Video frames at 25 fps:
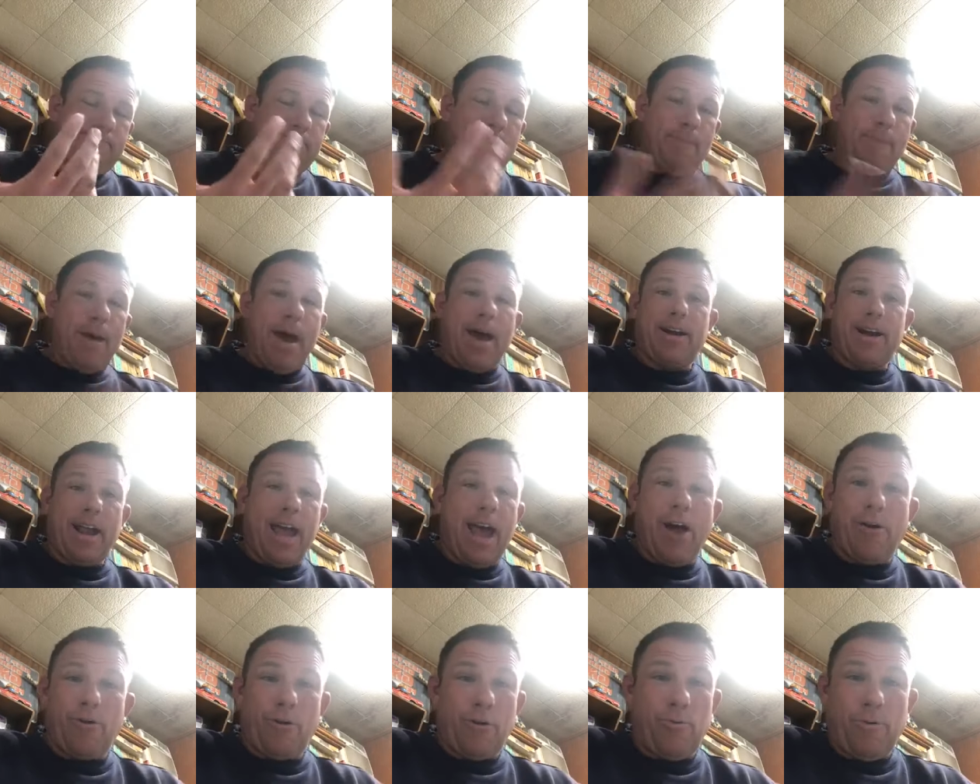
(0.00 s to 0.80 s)
about an
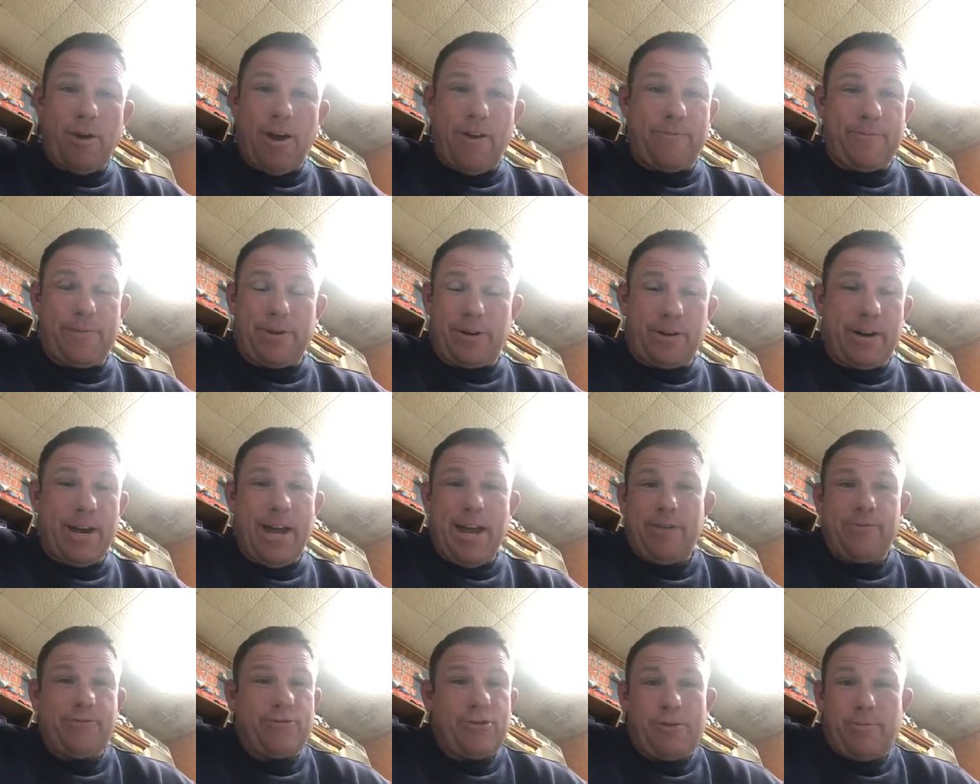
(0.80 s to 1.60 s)
hour away from a
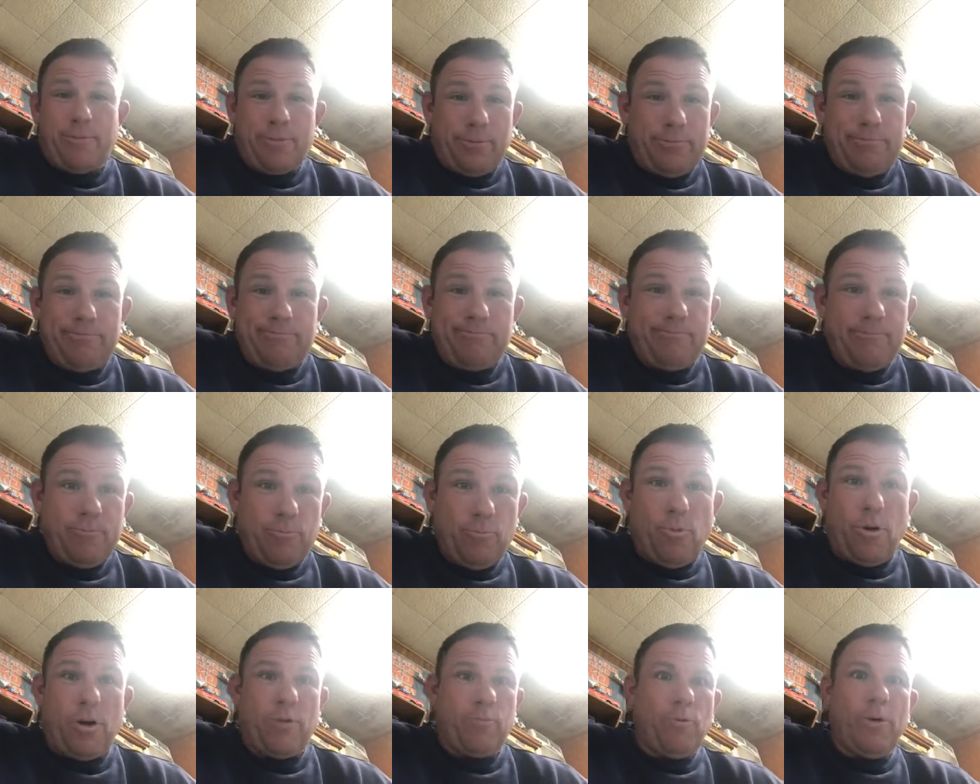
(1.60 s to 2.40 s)
Greyhound terminal,
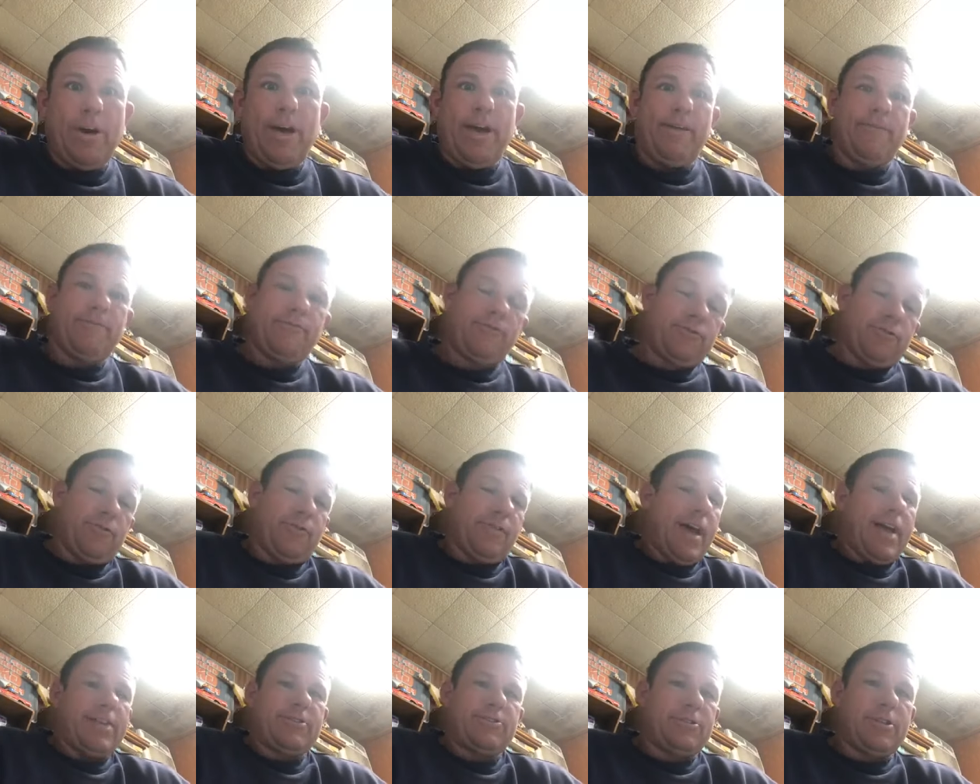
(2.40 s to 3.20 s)
one way. So
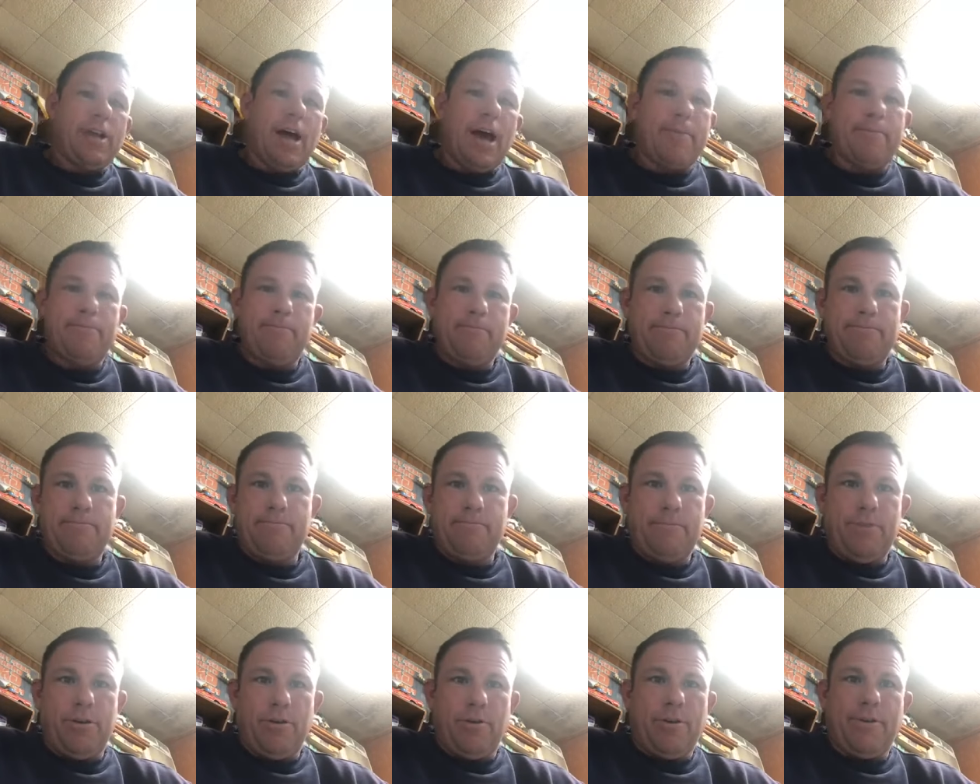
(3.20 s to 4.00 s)
that's not,
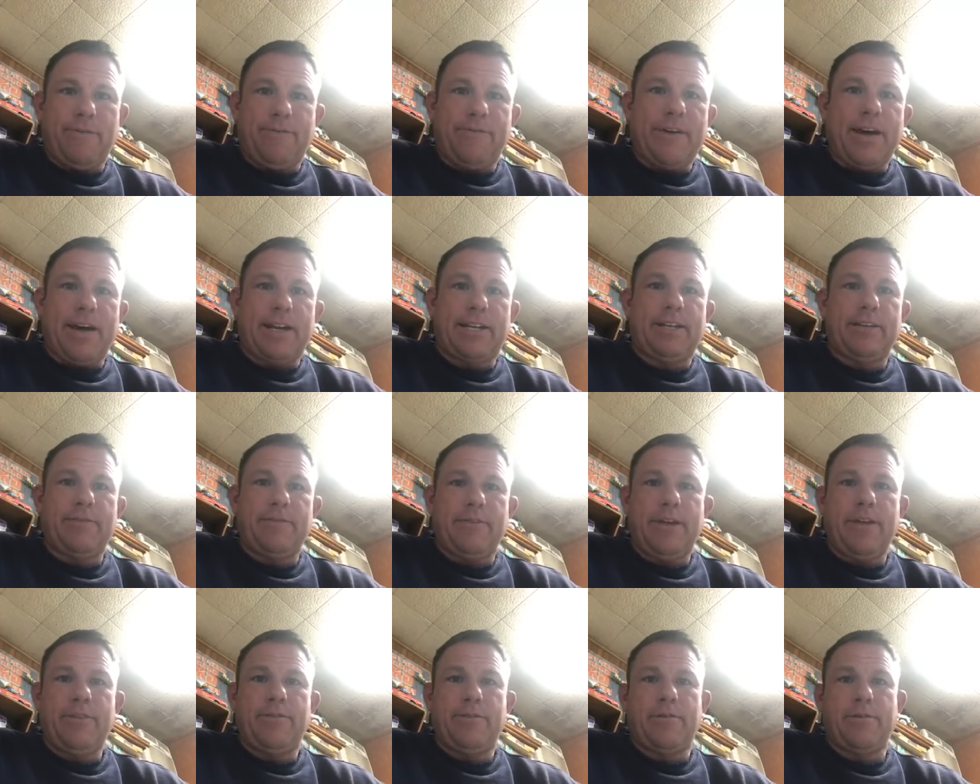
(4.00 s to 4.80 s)

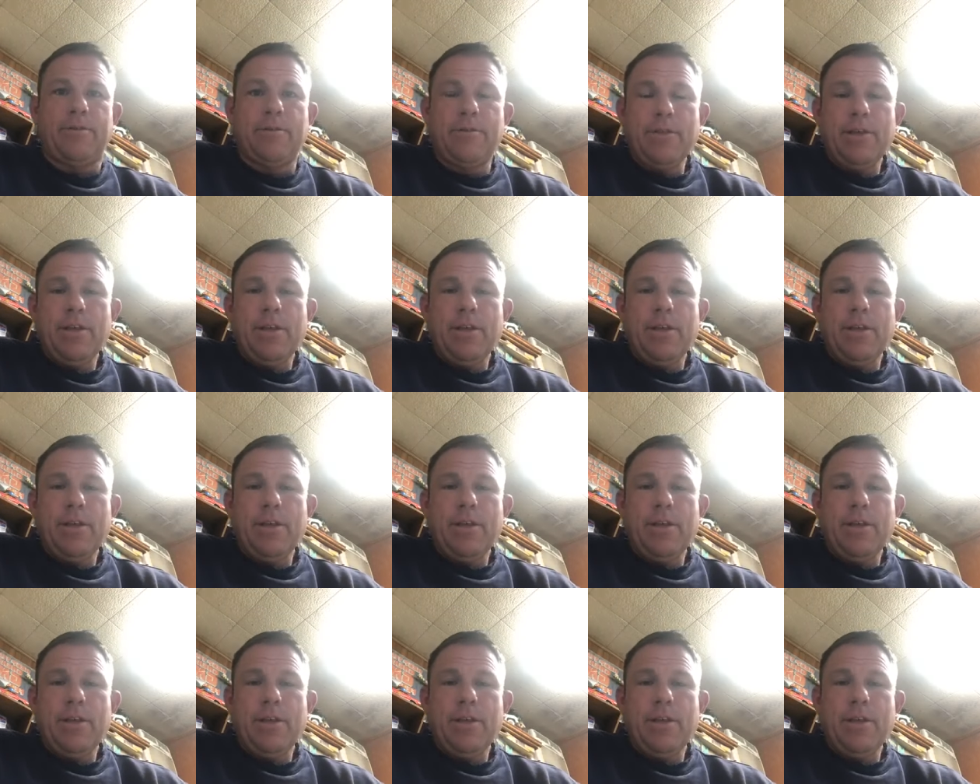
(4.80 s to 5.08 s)
effective either.